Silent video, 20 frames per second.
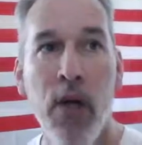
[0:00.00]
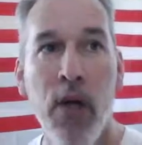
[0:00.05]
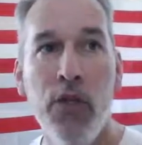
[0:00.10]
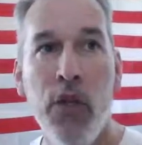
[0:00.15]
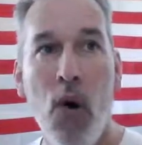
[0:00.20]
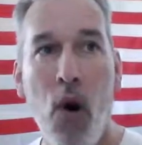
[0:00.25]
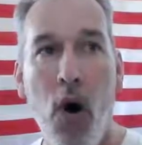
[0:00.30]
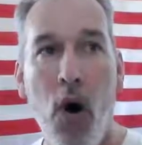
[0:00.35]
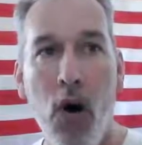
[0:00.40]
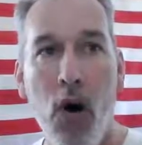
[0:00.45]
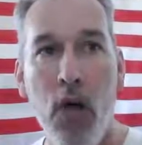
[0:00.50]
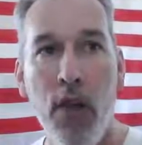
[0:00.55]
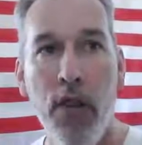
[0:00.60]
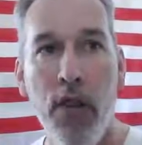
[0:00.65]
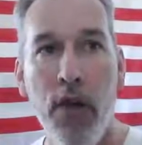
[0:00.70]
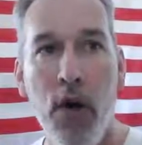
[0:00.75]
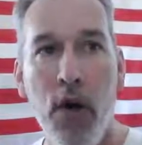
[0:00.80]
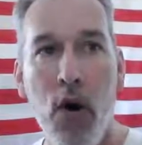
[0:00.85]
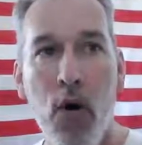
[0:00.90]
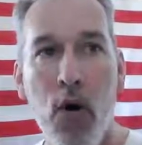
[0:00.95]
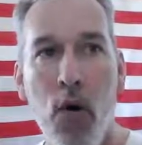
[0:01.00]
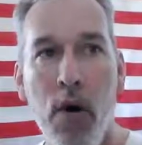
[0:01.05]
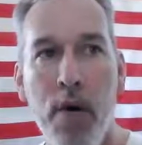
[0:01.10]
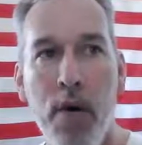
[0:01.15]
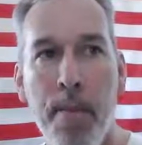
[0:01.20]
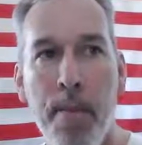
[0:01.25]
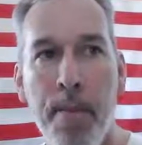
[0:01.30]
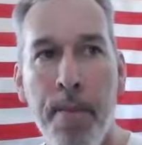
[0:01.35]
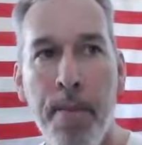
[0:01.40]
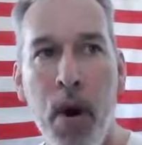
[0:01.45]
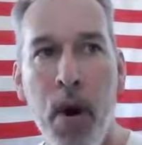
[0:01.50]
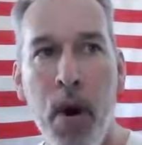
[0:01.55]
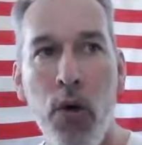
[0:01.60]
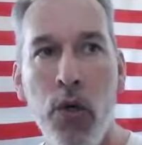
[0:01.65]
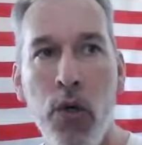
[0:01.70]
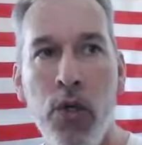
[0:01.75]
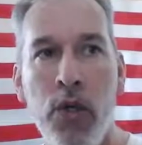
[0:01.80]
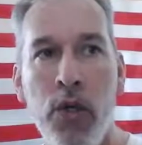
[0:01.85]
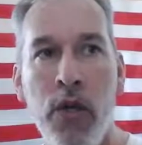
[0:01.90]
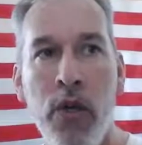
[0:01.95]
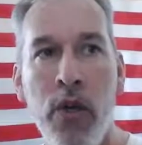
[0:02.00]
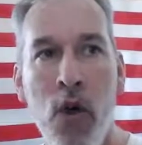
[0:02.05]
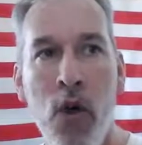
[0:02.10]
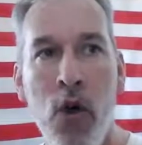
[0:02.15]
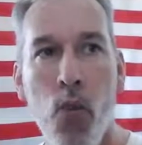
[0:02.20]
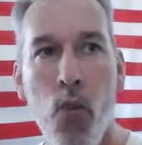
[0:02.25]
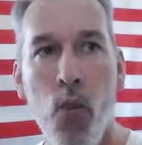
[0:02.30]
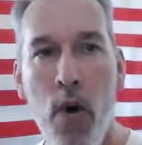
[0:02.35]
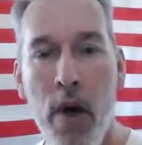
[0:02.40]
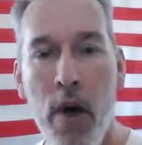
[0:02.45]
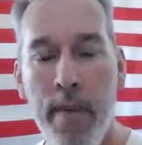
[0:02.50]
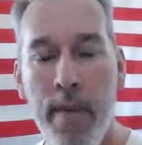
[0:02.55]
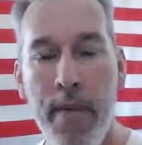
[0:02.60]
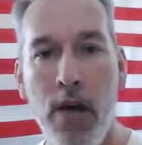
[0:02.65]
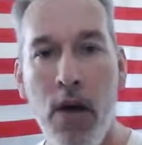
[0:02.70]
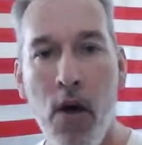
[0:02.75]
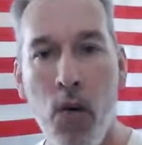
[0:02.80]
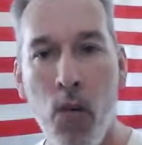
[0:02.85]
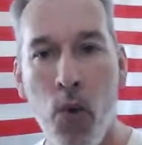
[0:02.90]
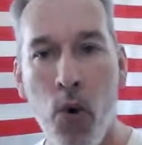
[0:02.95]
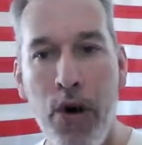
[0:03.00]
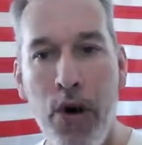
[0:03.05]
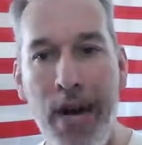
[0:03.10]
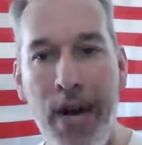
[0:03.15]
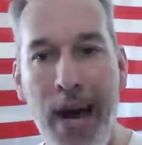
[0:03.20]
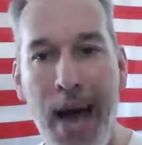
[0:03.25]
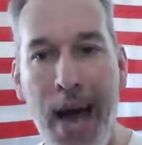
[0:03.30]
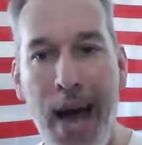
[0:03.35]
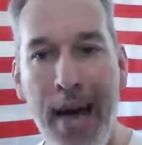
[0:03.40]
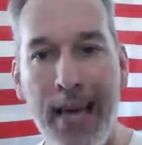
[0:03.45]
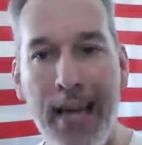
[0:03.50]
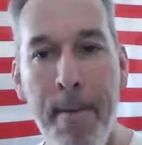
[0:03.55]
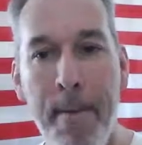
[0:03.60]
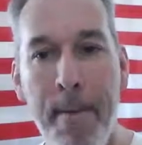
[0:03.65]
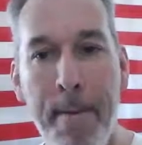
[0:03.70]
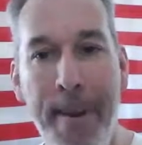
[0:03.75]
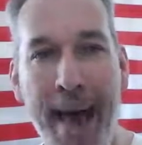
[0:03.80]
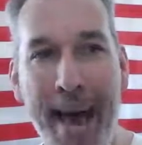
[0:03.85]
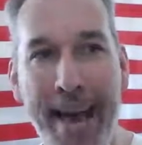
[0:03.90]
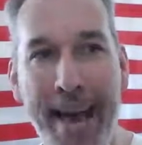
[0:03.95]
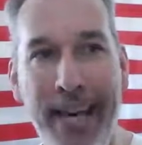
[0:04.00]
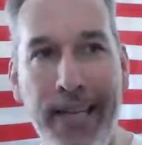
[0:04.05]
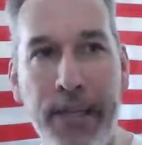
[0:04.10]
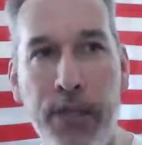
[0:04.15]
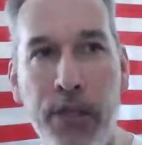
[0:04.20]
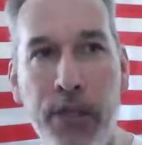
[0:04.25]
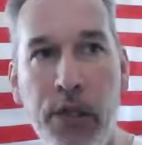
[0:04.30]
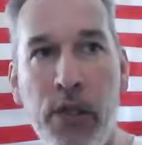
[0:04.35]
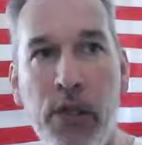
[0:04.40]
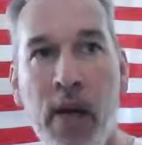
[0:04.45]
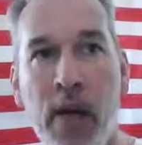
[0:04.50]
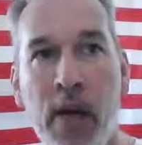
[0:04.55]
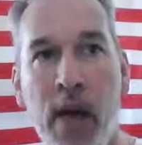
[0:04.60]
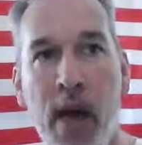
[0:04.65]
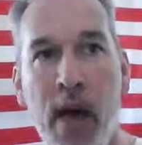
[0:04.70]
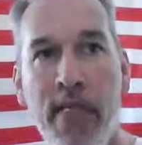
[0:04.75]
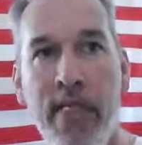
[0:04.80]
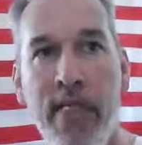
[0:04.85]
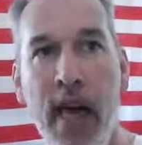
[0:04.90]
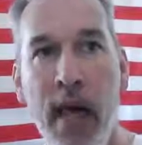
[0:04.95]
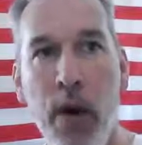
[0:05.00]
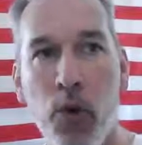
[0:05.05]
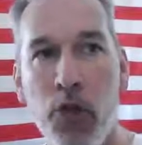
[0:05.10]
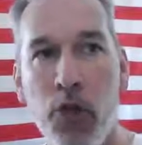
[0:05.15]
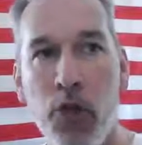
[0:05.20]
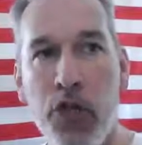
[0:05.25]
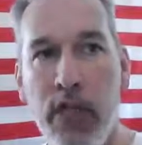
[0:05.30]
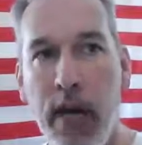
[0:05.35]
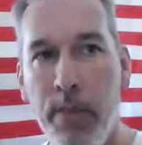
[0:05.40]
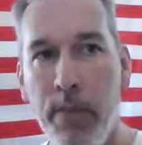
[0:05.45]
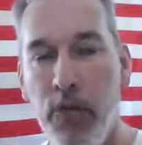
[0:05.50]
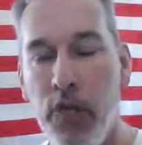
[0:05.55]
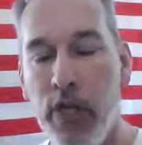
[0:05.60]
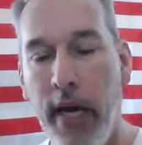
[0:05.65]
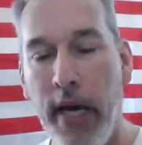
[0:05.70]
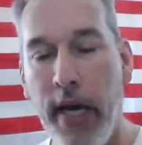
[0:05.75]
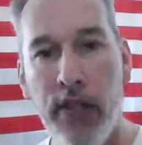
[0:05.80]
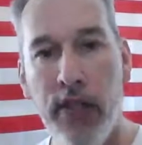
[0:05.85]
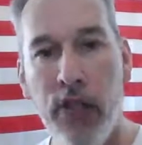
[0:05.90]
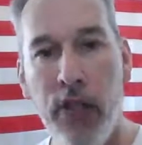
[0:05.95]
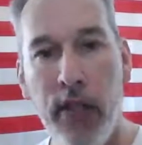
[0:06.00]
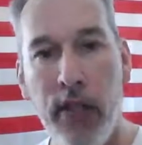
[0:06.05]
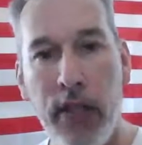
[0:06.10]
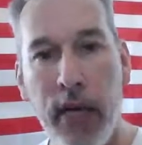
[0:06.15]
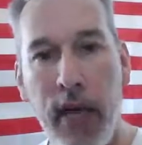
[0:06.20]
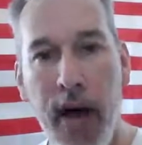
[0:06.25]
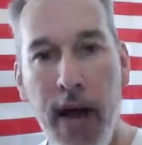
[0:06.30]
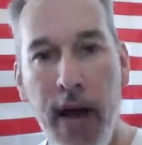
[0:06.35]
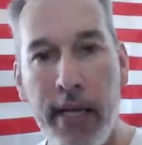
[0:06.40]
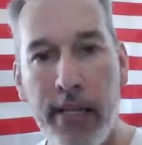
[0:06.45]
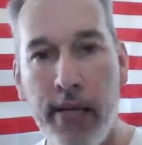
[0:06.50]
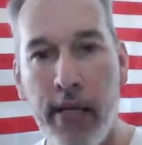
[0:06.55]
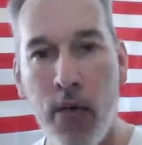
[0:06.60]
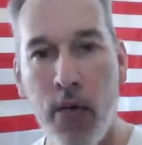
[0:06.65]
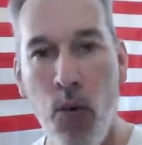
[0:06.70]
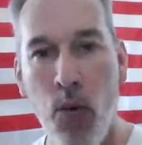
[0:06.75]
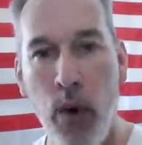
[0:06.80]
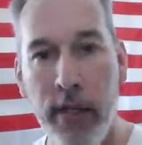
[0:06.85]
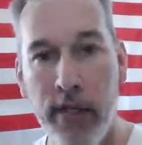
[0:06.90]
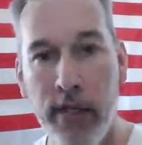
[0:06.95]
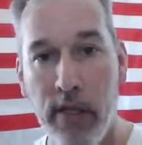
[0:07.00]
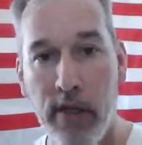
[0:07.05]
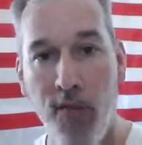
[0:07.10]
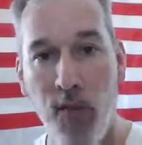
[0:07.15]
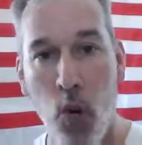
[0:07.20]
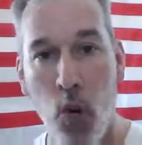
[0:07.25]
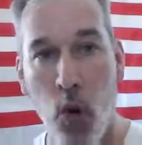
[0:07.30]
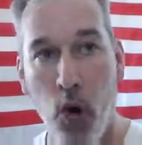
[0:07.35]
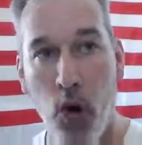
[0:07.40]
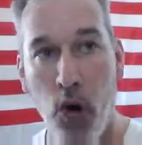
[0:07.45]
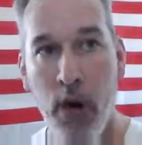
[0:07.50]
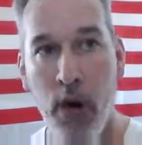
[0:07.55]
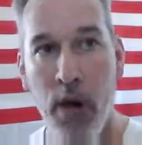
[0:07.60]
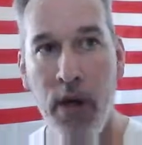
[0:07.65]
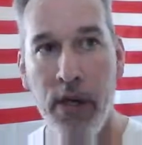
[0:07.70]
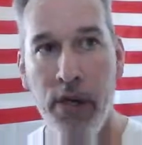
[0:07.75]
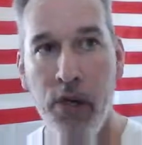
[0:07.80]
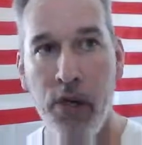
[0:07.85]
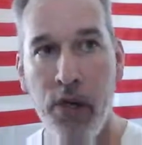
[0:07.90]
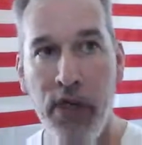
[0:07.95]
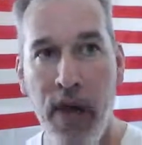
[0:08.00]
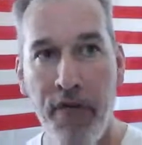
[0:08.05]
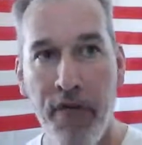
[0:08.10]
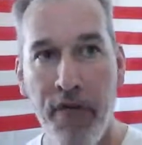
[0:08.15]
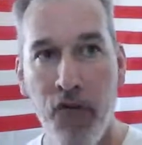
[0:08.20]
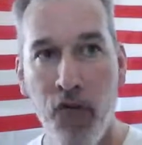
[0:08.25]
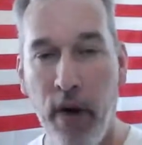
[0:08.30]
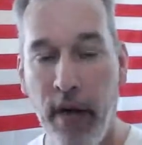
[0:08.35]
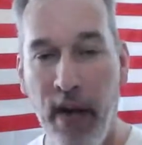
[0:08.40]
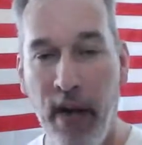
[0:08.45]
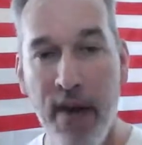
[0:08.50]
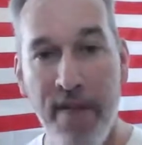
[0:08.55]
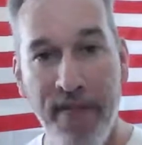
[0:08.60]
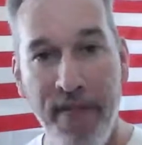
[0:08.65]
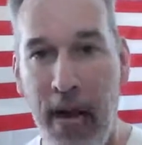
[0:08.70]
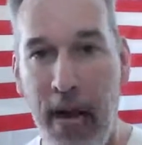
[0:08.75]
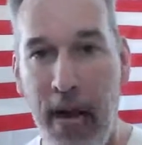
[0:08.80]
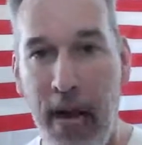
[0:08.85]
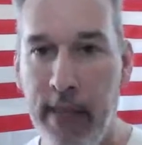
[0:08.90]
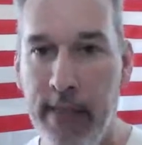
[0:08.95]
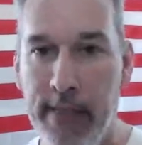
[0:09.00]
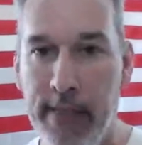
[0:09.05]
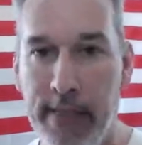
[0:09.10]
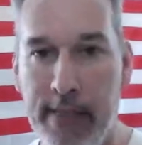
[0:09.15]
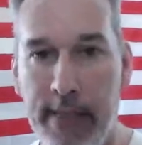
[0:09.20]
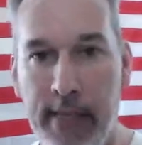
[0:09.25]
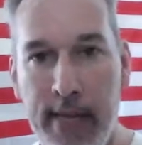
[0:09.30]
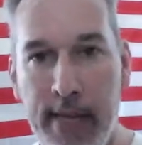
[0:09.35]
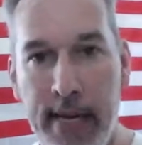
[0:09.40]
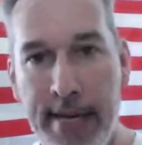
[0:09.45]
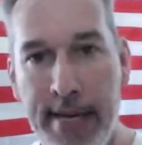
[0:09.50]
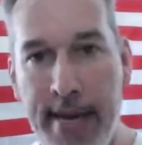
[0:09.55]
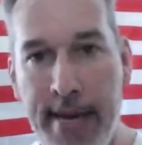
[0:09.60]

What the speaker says: So although most women were non-combatants, they were subjected to the consequences of war, suffering, violence,